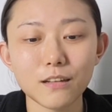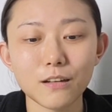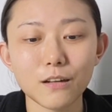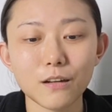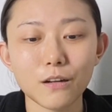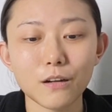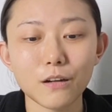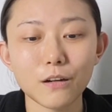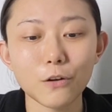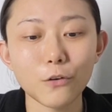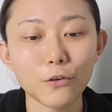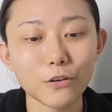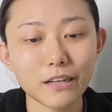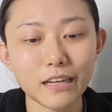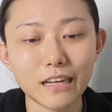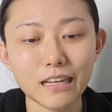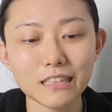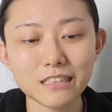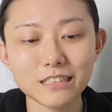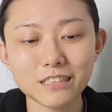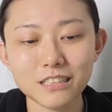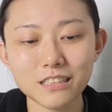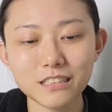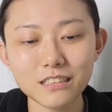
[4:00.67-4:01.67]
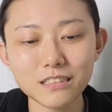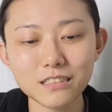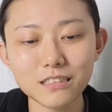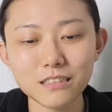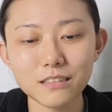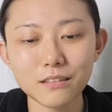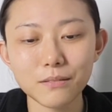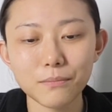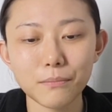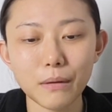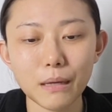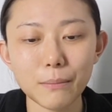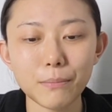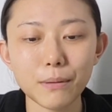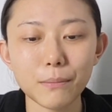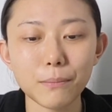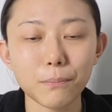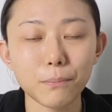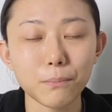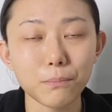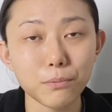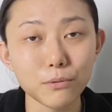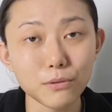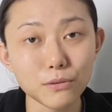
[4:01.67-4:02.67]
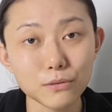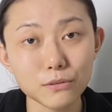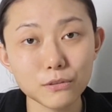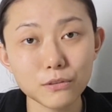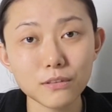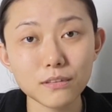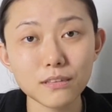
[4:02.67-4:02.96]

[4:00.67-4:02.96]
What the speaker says: locations, maybe Bluetooth,